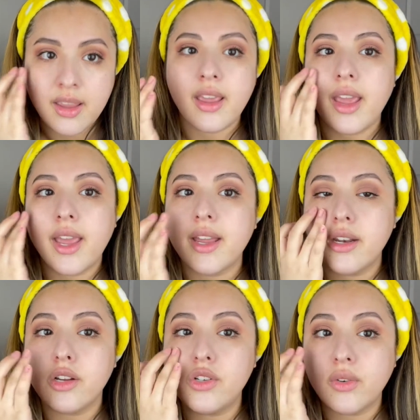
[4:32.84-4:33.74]

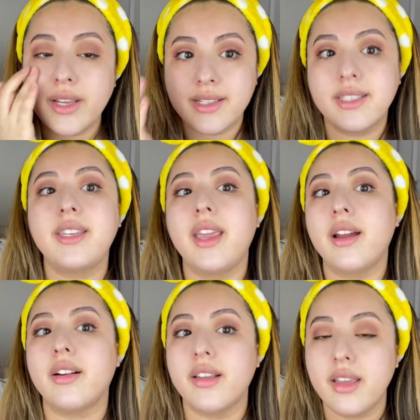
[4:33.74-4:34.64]
and don't get
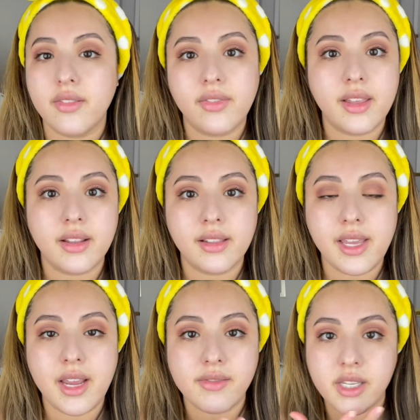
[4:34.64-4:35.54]
scared if it
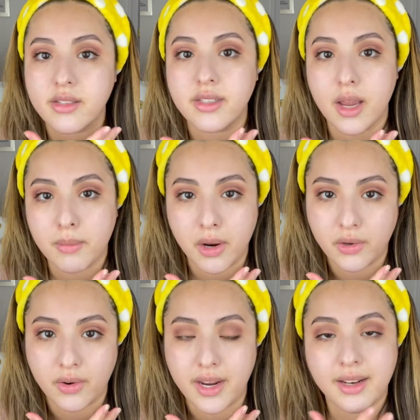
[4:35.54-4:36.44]
leaves some
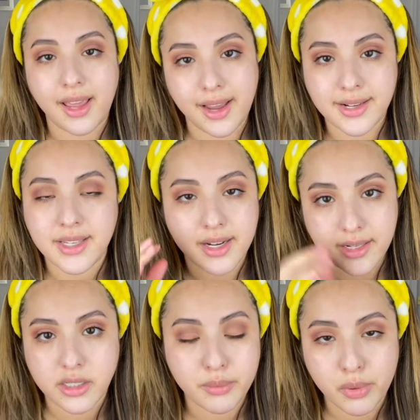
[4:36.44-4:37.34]
green. Like I said,
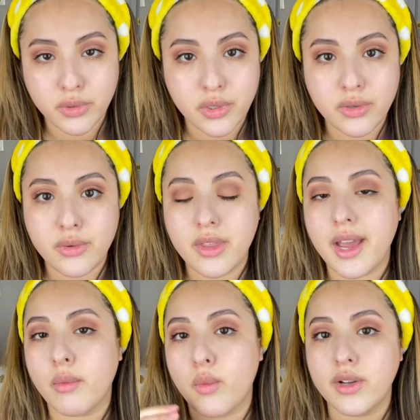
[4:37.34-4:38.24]
it's supposed to do
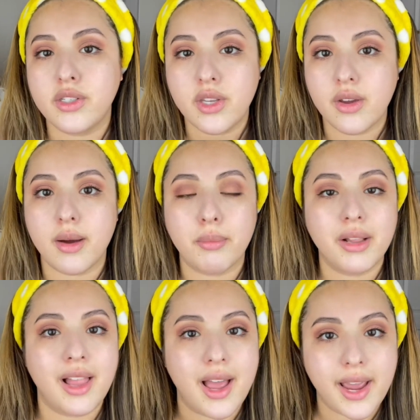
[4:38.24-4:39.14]
that once you
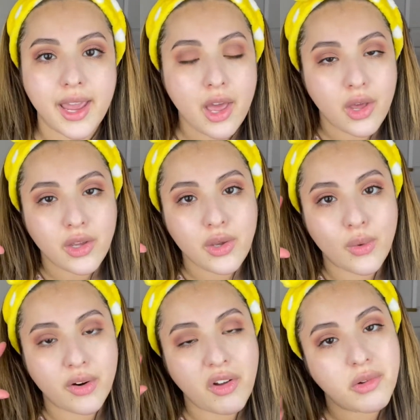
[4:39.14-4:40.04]
apply
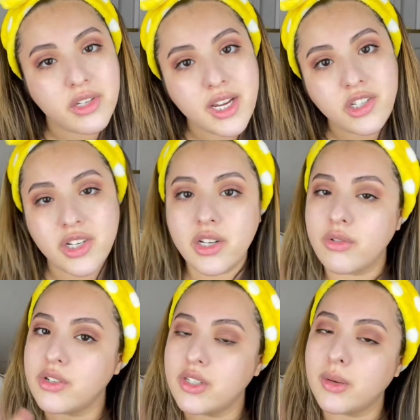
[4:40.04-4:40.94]
your foundation
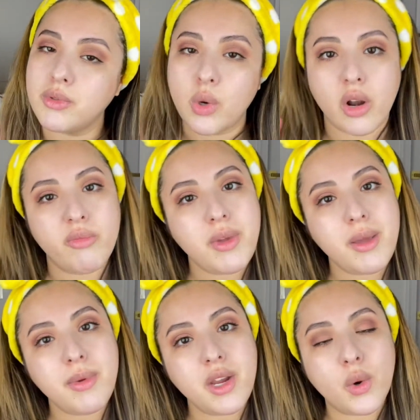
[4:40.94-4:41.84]
or some sort of
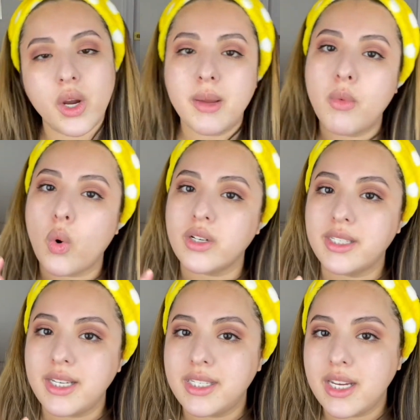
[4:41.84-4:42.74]
BB cream or
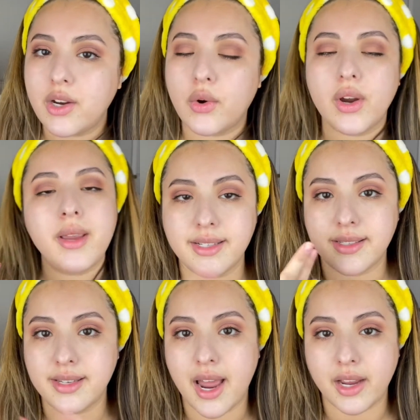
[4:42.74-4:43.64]
CC cream.
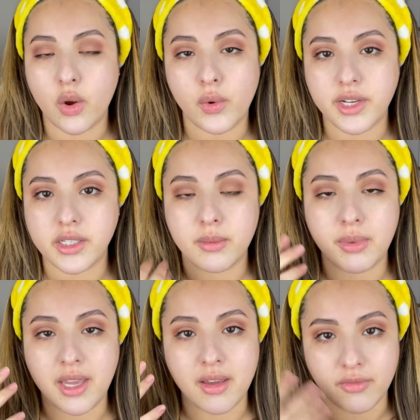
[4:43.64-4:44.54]
It's not going to
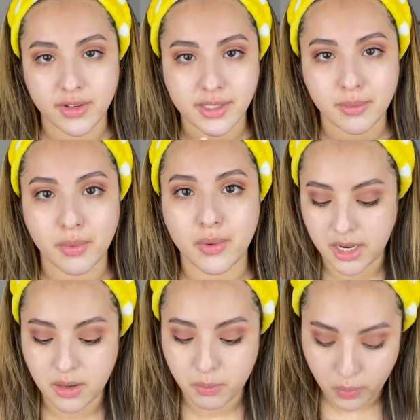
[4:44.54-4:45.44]
be visible.
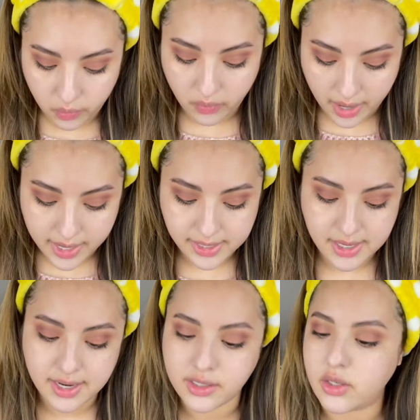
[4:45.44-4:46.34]
Move on
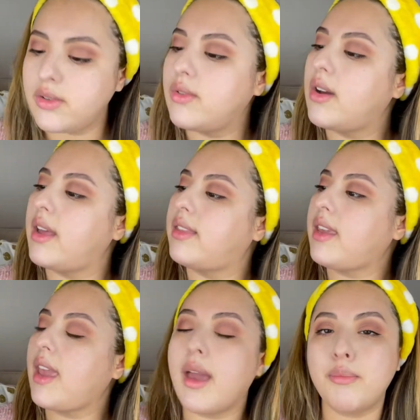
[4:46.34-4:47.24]
to
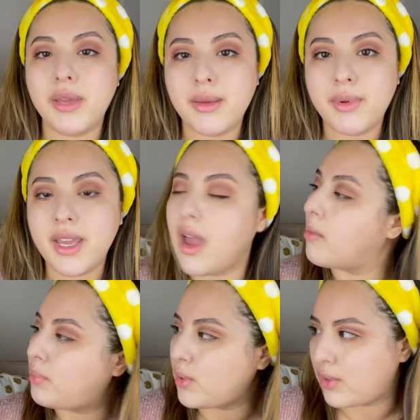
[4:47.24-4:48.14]
the
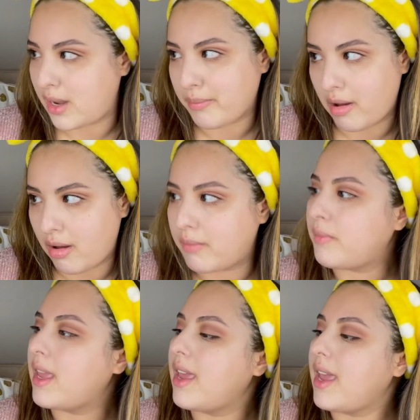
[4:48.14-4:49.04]
BB Beauty Balm.
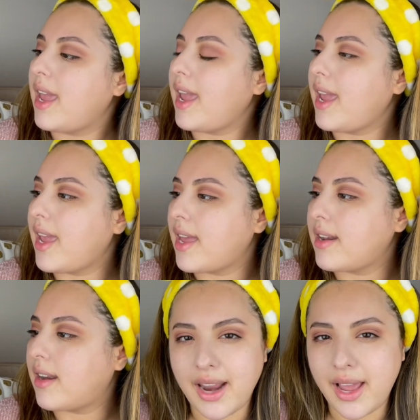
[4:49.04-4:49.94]

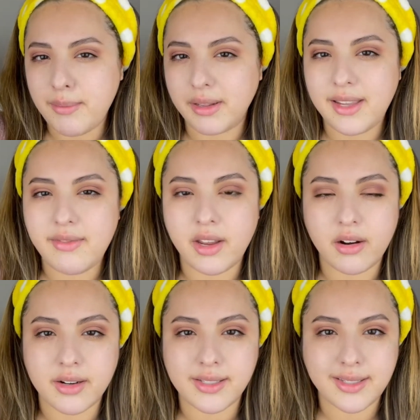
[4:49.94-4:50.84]
And I believe there
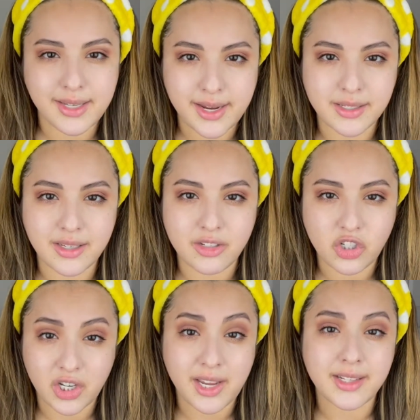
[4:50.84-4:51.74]
are 6
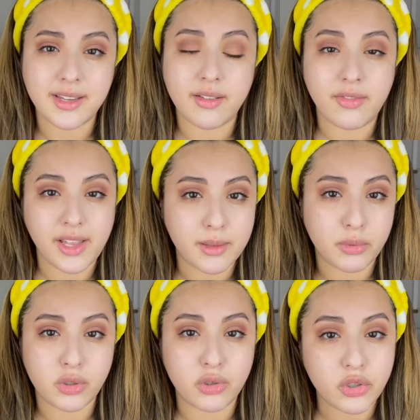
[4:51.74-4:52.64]
shades
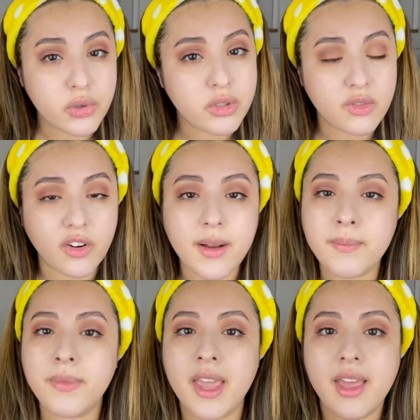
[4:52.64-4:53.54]
available to choose
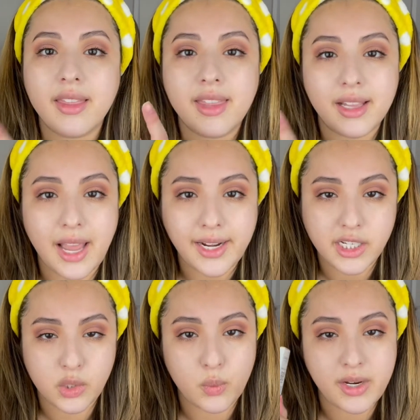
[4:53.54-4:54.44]
from. The
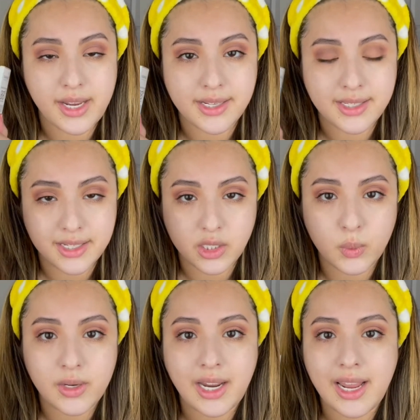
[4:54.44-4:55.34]
lightest one is this
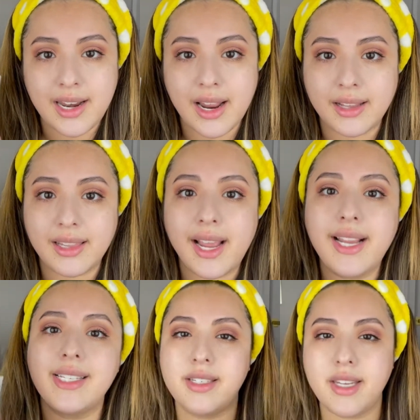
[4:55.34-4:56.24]
one in
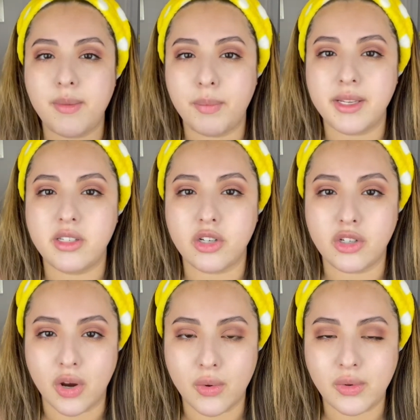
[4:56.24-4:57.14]
light, and deepest
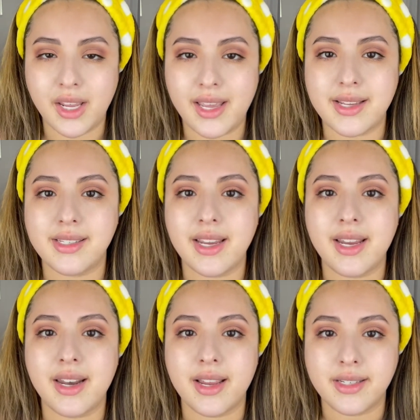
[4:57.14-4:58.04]
tone is
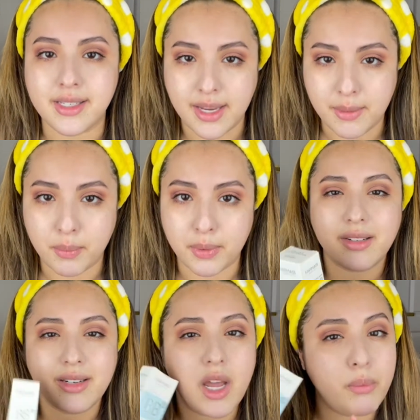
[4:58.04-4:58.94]
in deep.
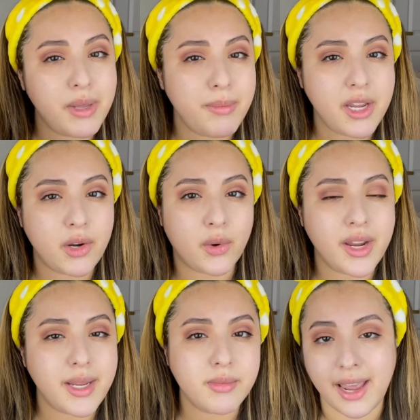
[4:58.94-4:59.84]
Now, BB
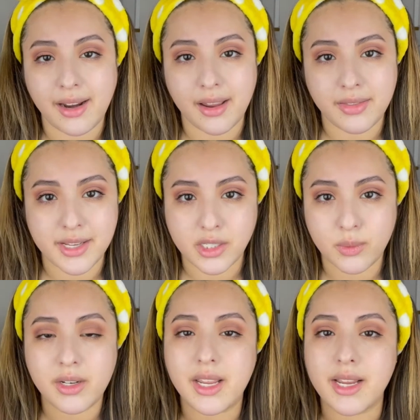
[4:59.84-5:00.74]
creams like this
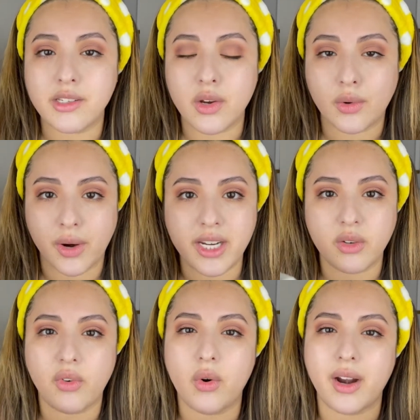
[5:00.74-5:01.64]
one is great
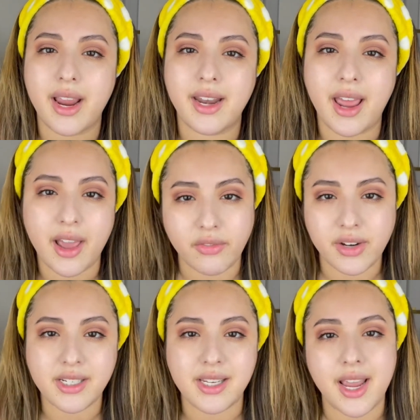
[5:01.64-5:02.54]
for an
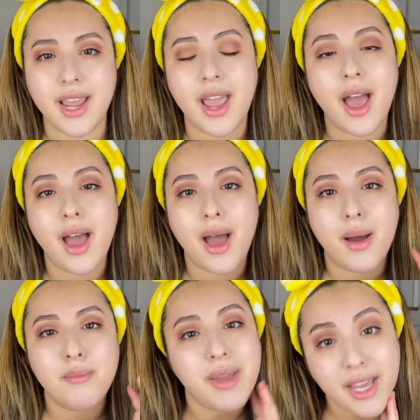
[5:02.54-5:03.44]
everyday
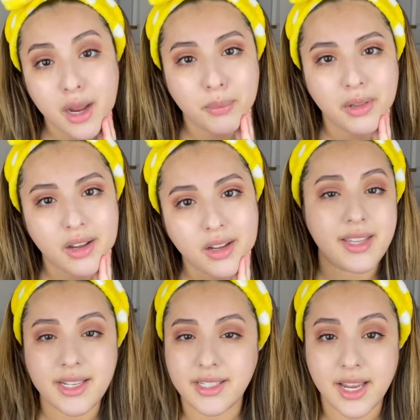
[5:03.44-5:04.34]
makeup look.
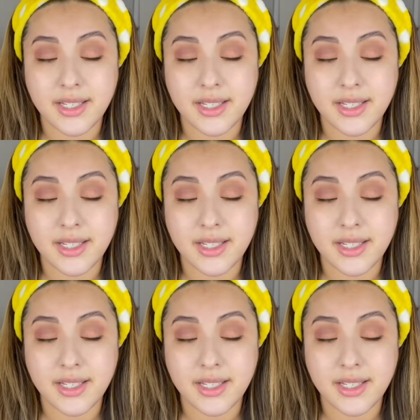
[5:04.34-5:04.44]
These tend